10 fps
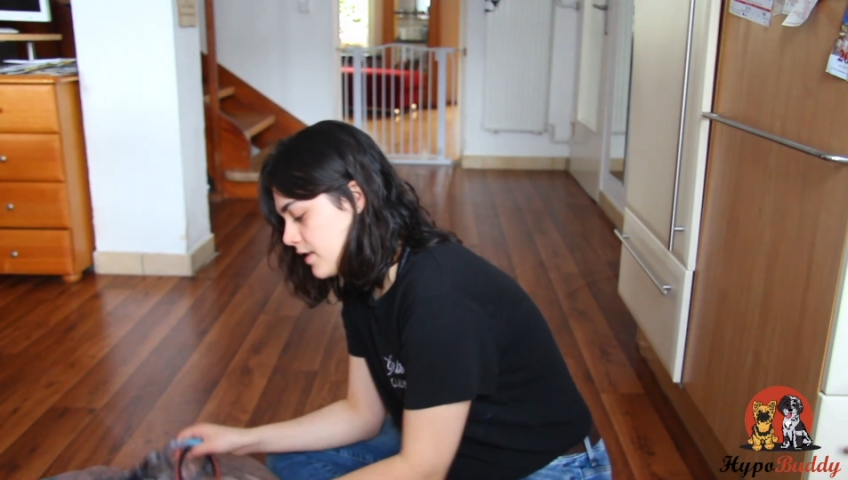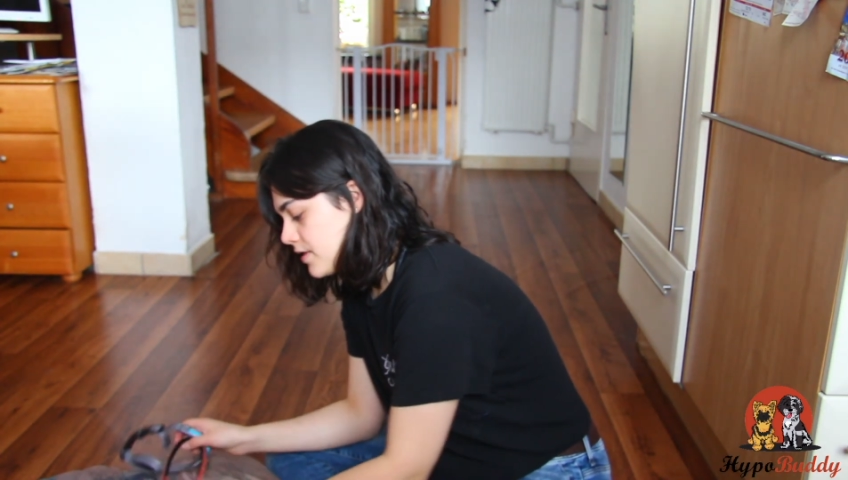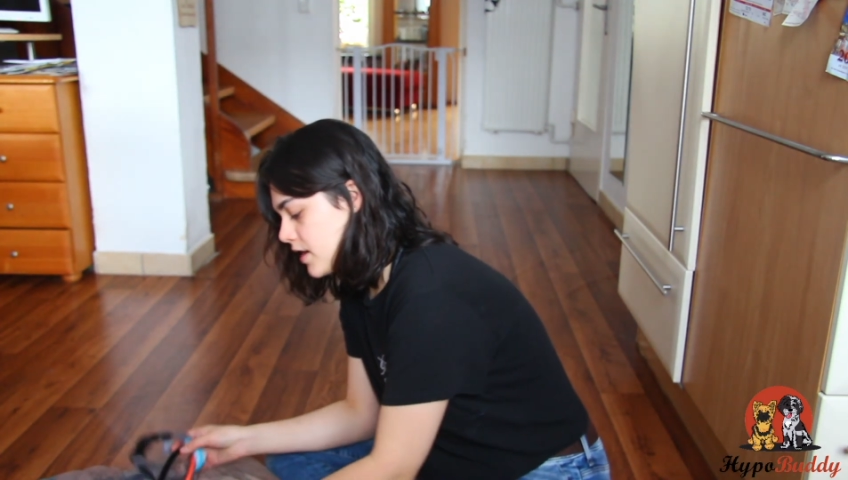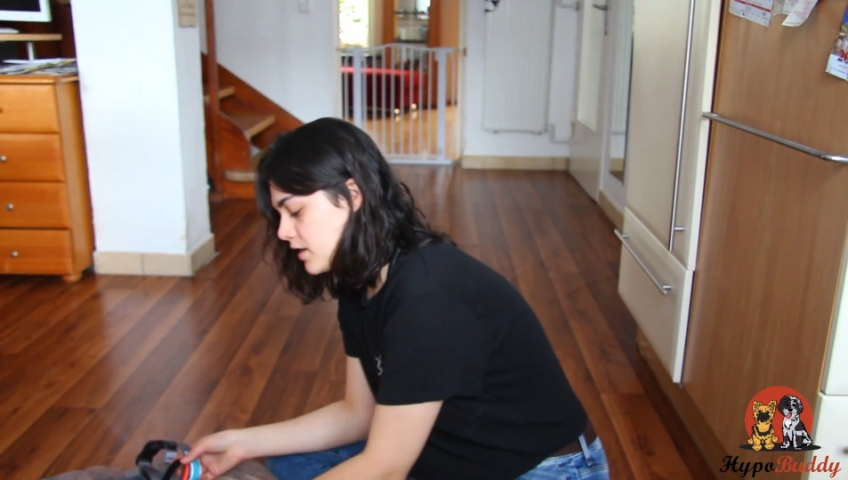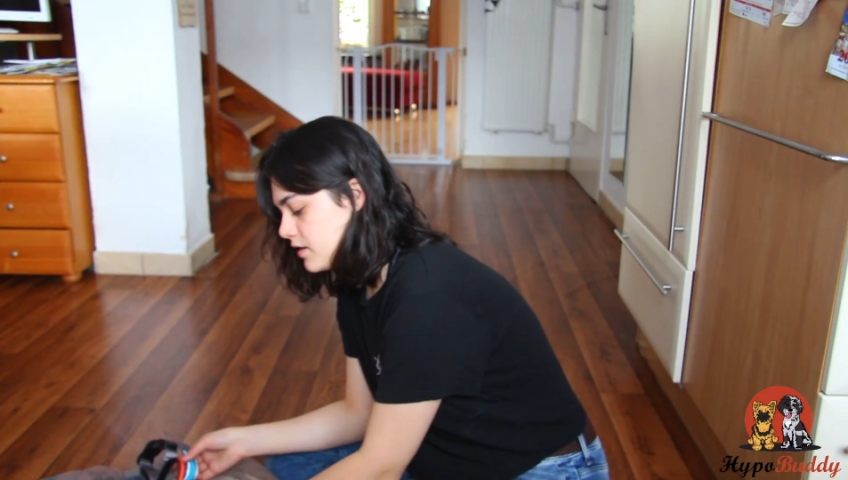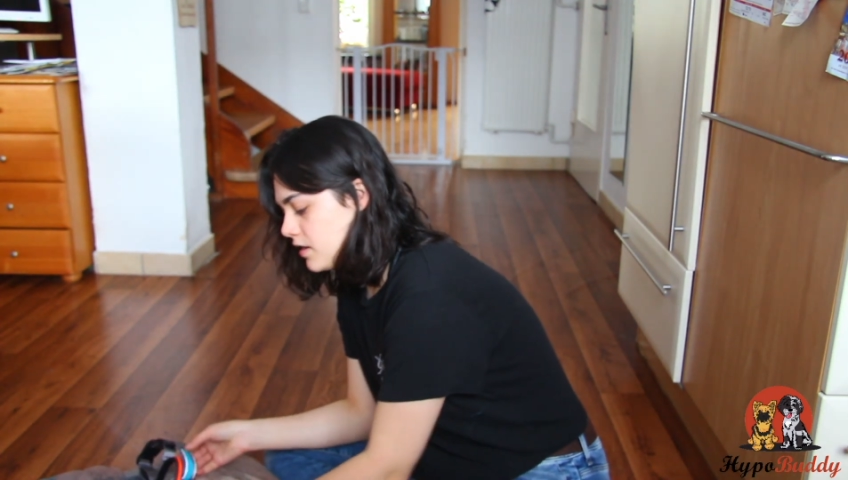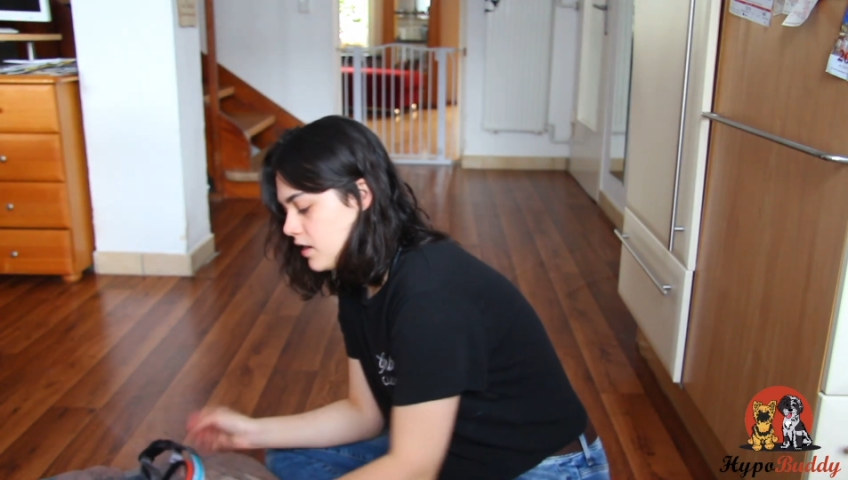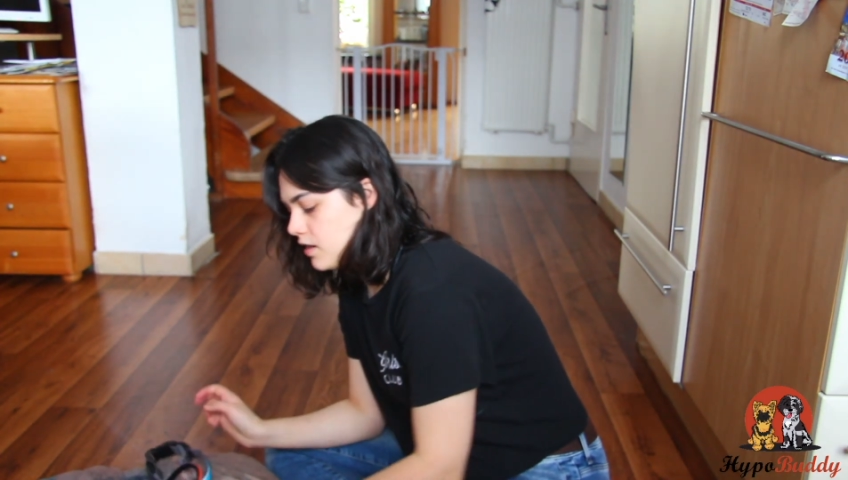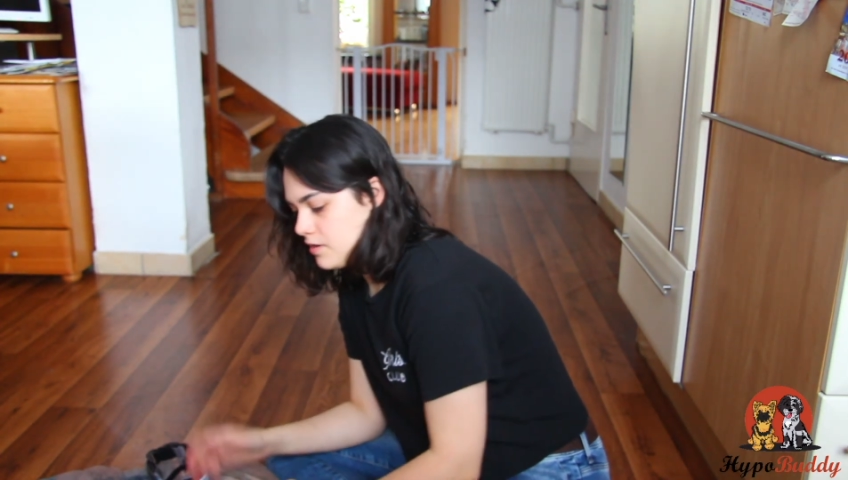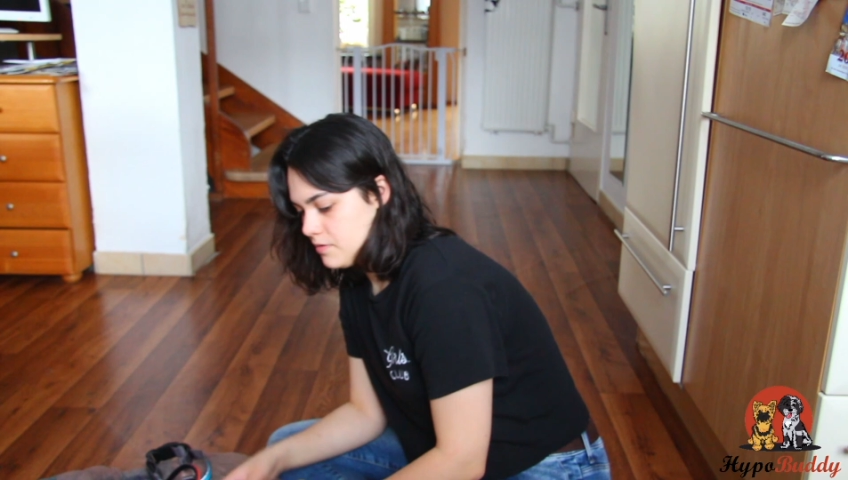
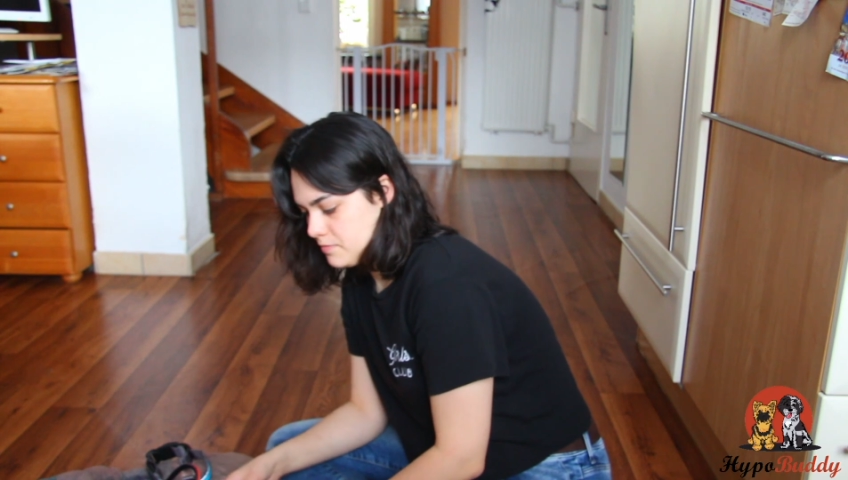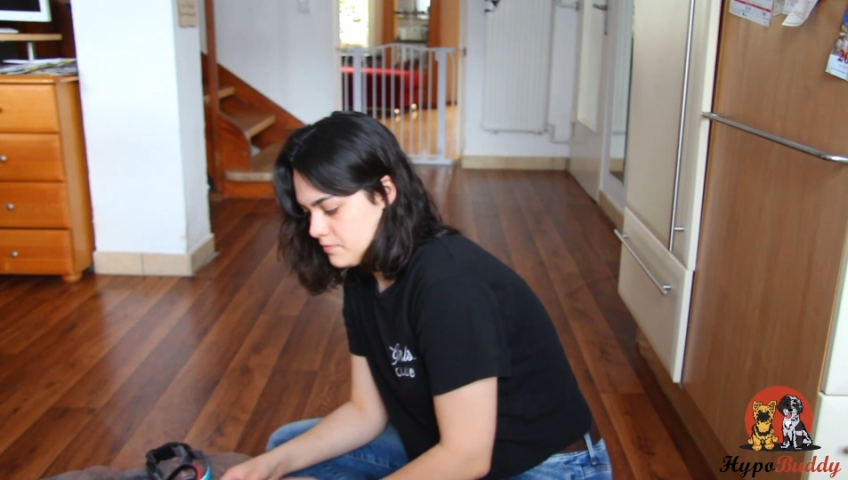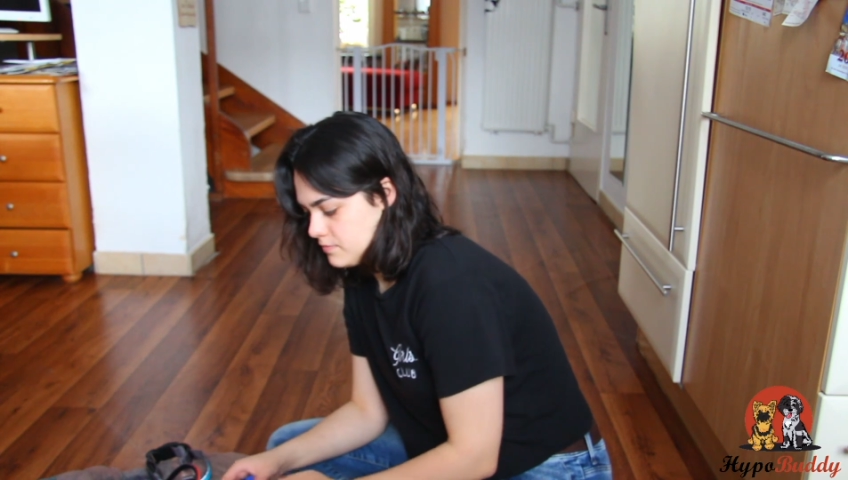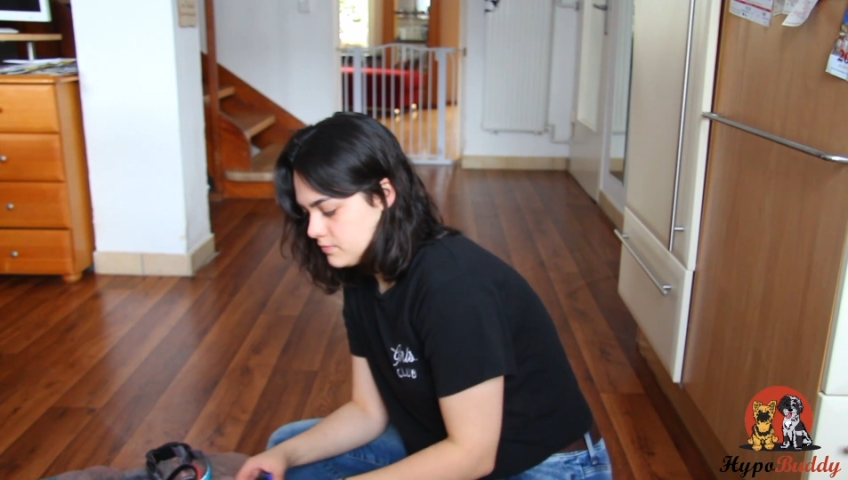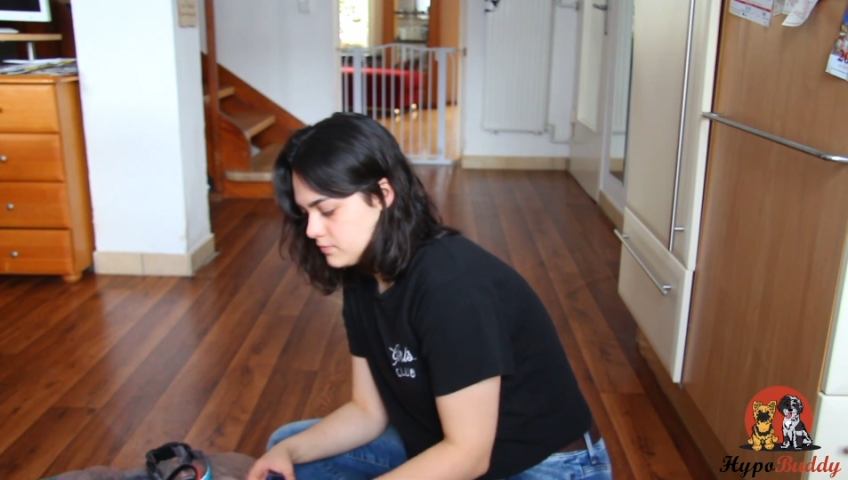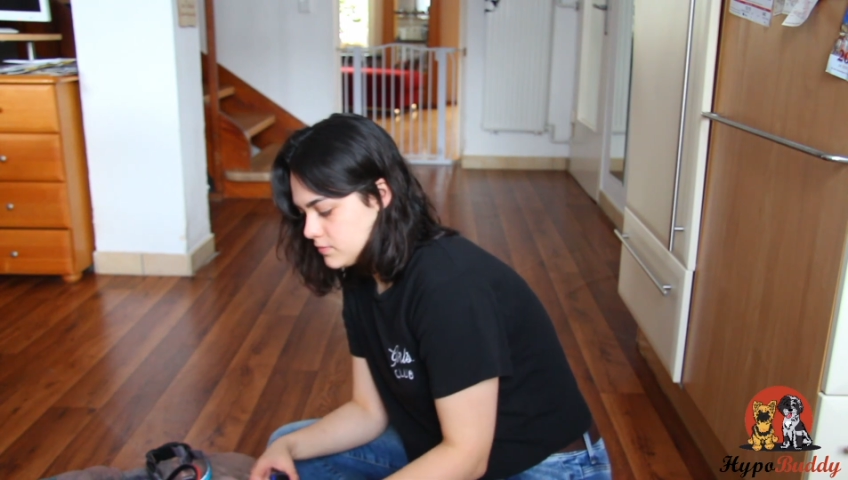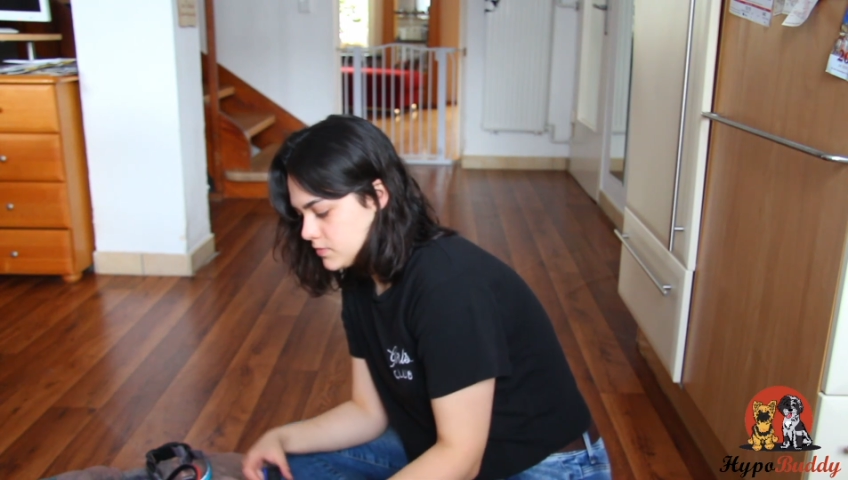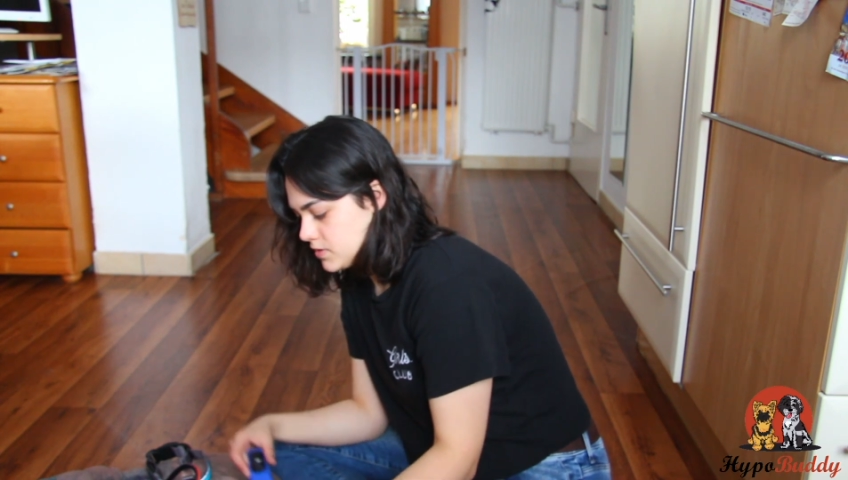Then,